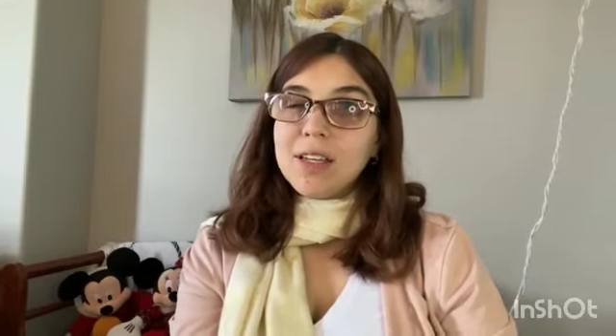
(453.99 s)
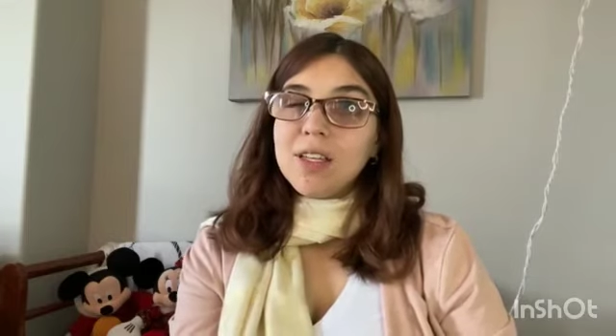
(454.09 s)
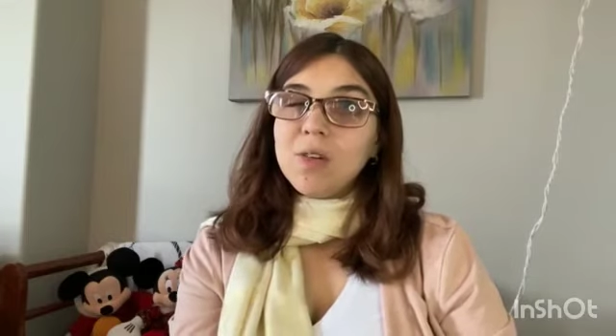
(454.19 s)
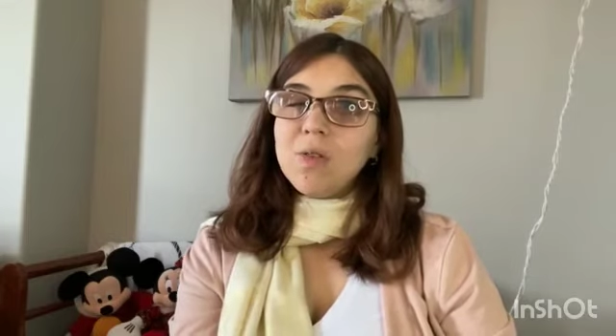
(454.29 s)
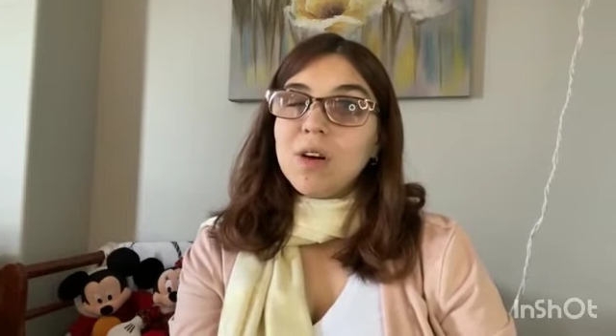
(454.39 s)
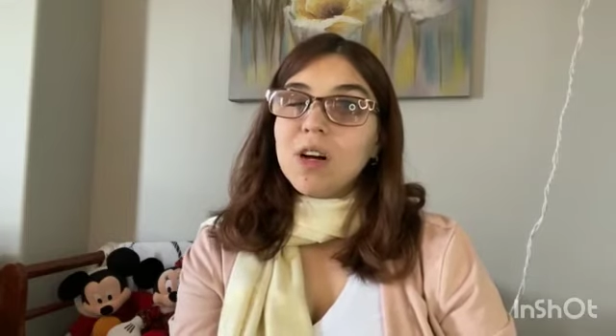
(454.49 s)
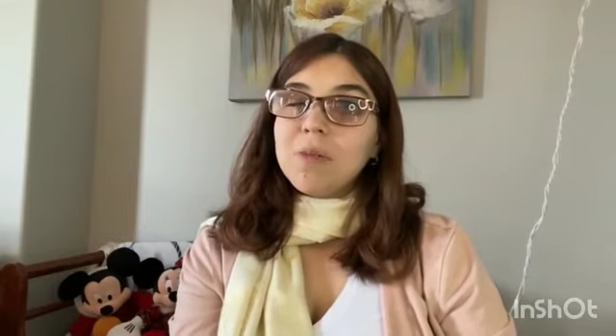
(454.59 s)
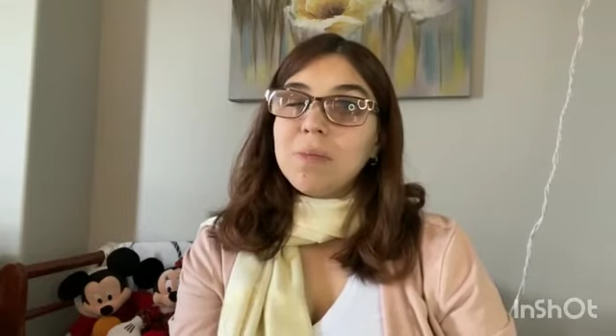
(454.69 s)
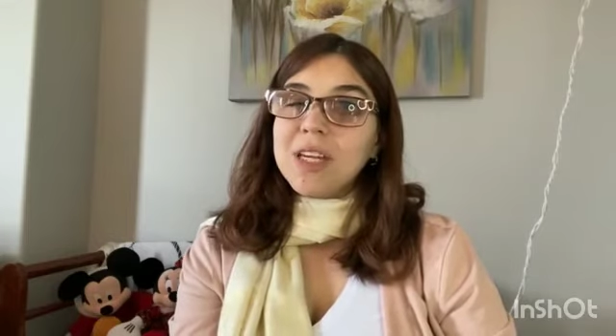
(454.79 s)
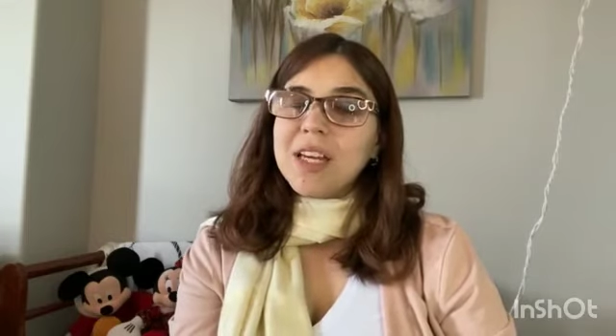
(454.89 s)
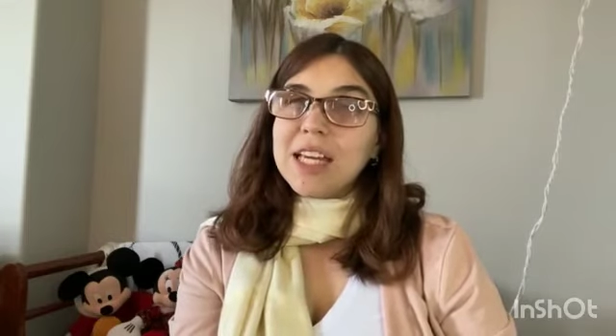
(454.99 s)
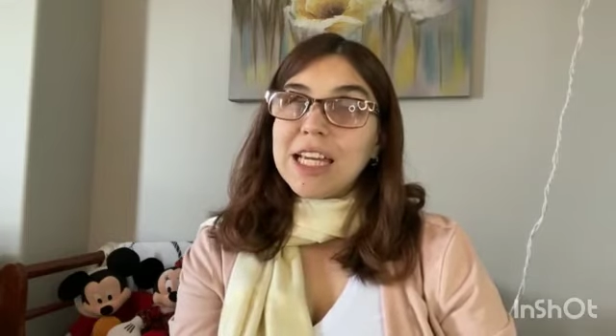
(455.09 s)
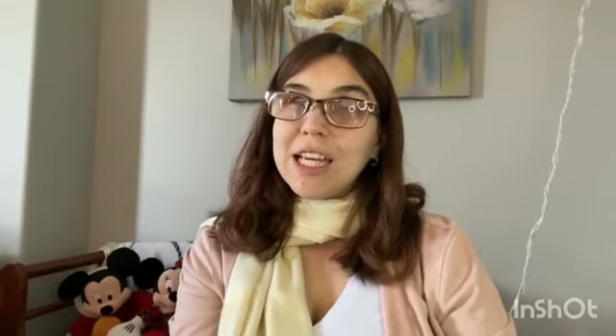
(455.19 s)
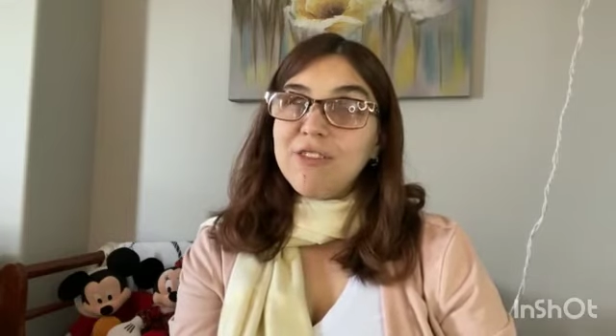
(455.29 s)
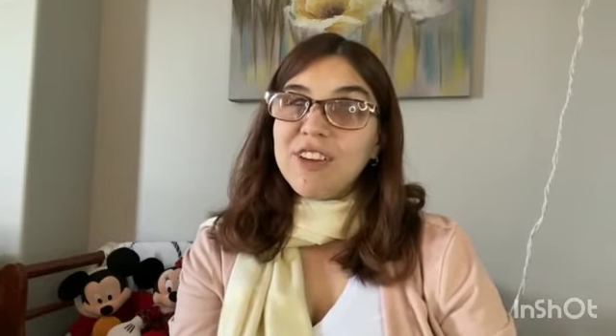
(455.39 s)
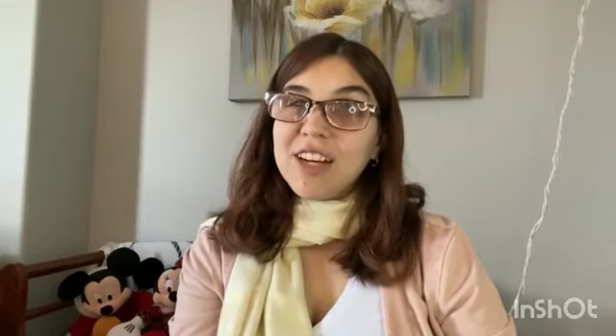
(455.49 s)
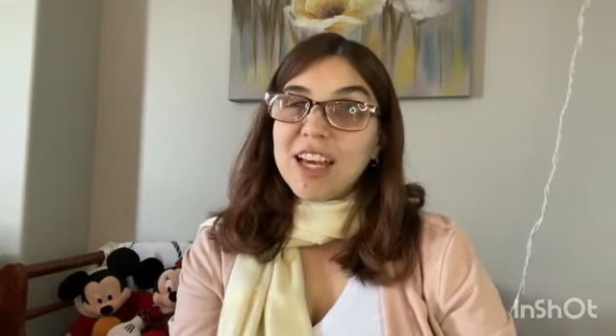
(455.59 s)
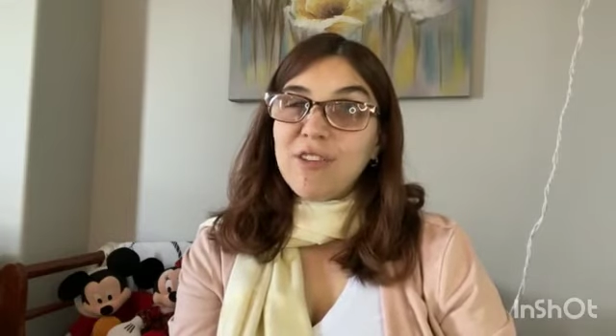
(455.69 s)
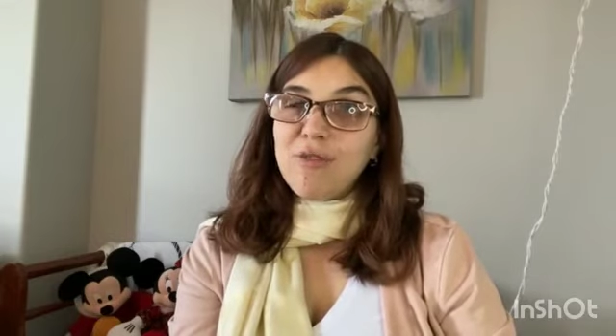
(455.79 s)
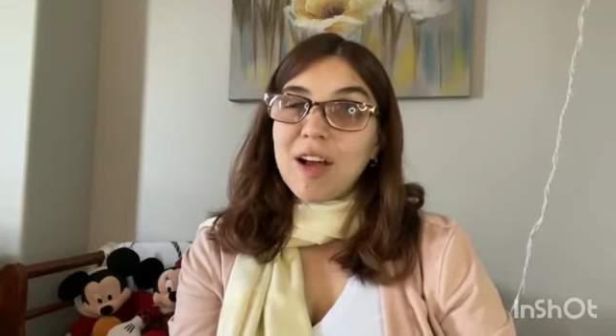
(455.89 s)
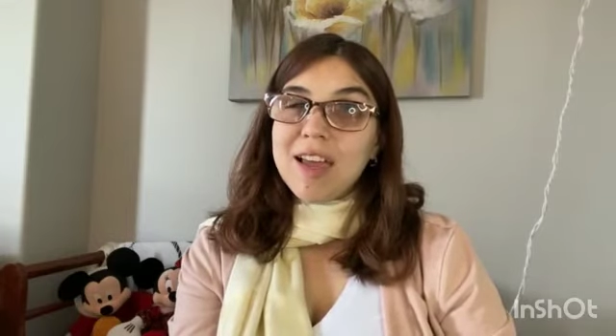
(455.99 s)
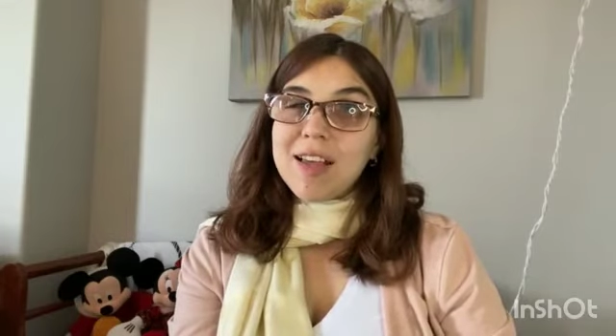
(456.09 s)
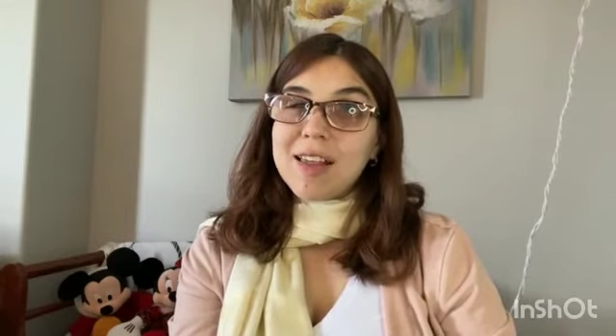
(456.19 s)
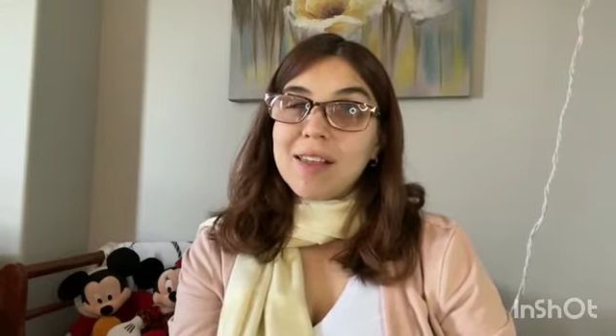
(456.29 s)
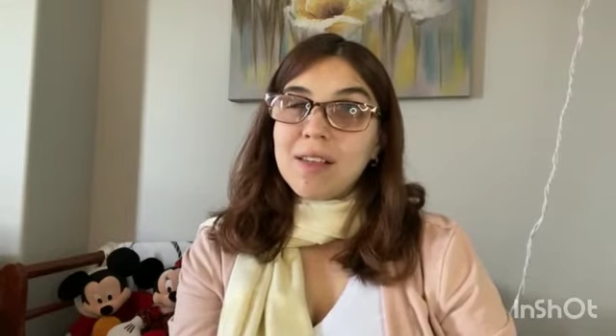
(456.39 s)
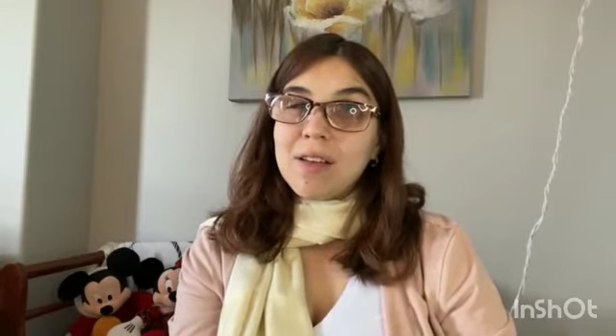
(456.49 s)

You are being given advice